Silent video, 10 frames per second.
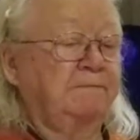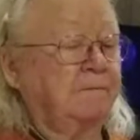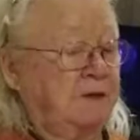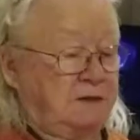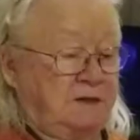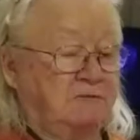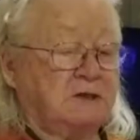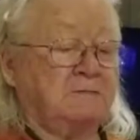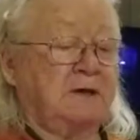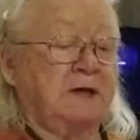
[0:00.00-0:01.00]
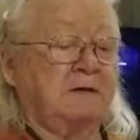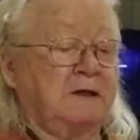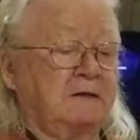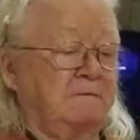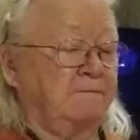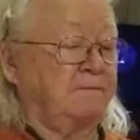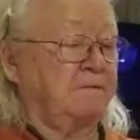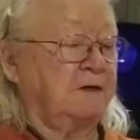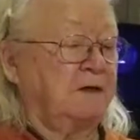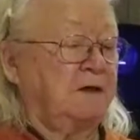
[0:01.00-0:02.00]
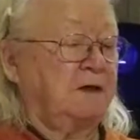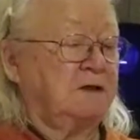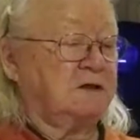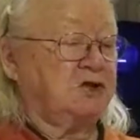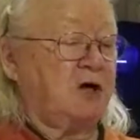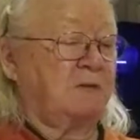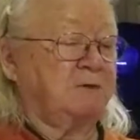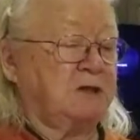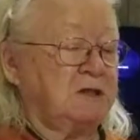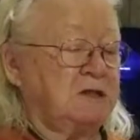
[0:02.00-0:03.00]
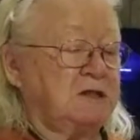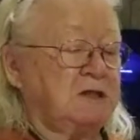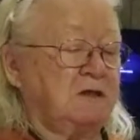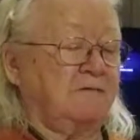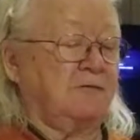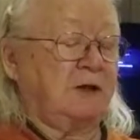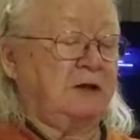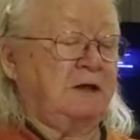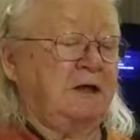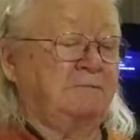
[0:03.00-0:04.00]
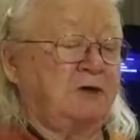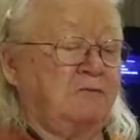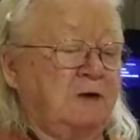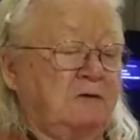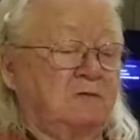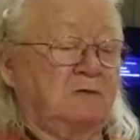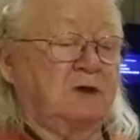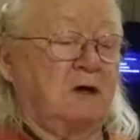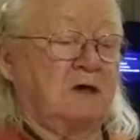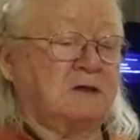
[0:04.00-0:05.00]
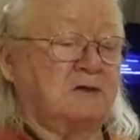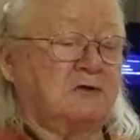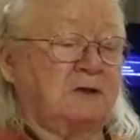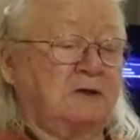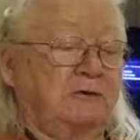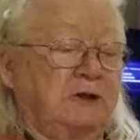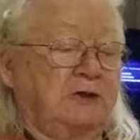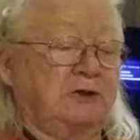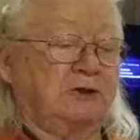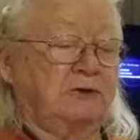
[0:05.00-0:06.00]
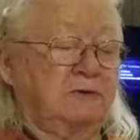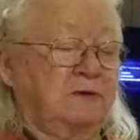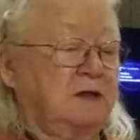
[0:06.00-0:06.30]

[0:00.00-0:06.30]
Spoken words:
Yes, he was a man then. His job consisted of running the empty railroad cars under a loading chute,